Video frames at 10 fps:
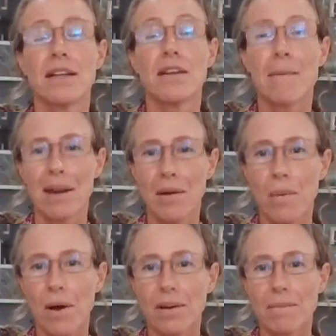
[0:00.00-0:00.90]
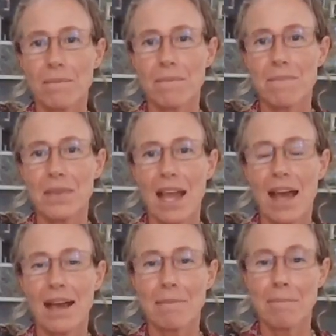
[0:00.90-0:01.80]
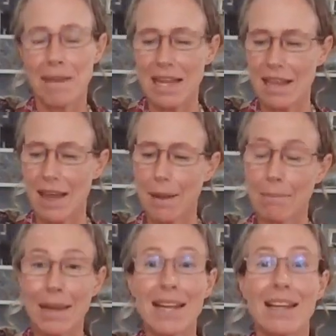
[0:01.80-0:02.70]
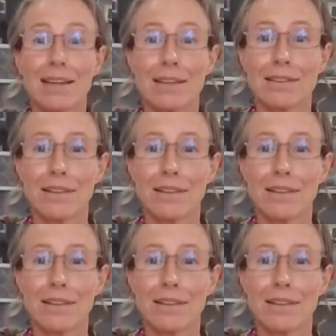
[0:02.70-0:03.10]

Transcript: no matter what, and be that beacon